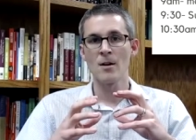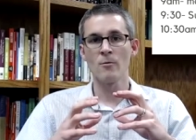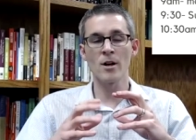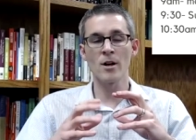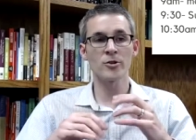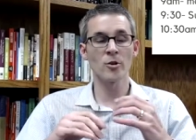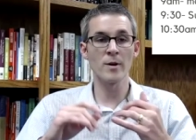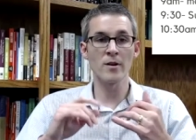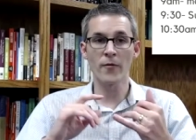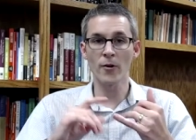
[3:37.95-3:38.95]
We also be
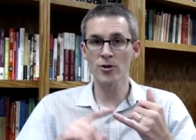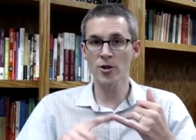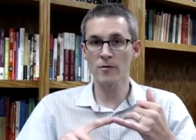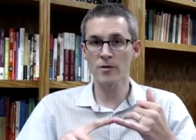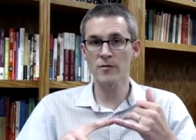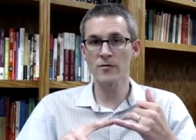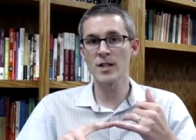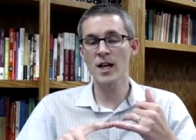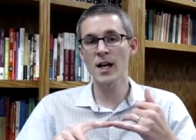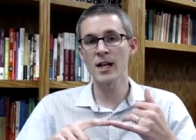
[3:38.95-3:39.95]
the first service of the
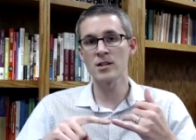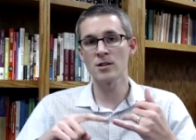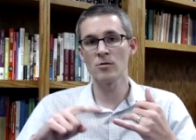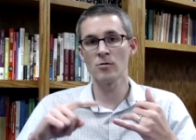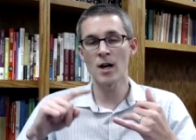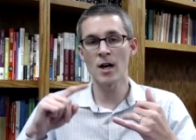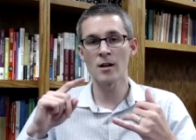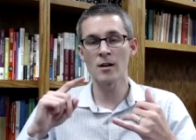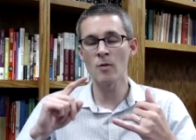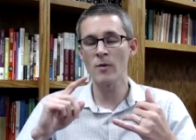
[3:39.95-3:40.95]
day, so our,
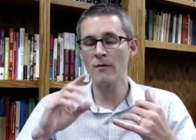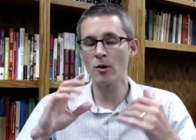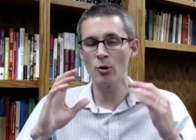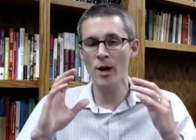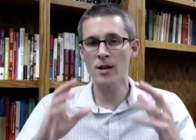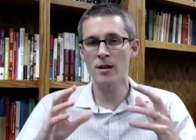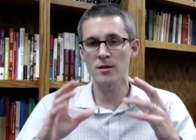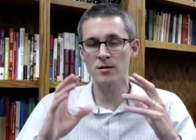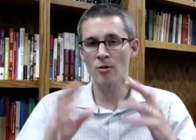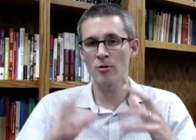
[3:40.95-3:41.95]
our we have a great
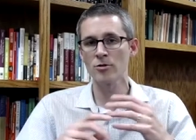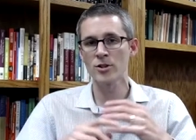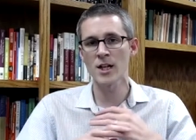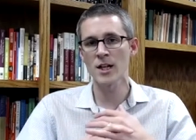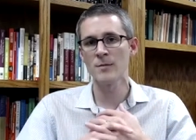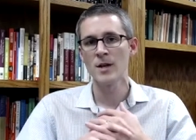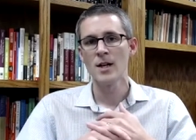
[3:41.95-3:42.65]
custodial team.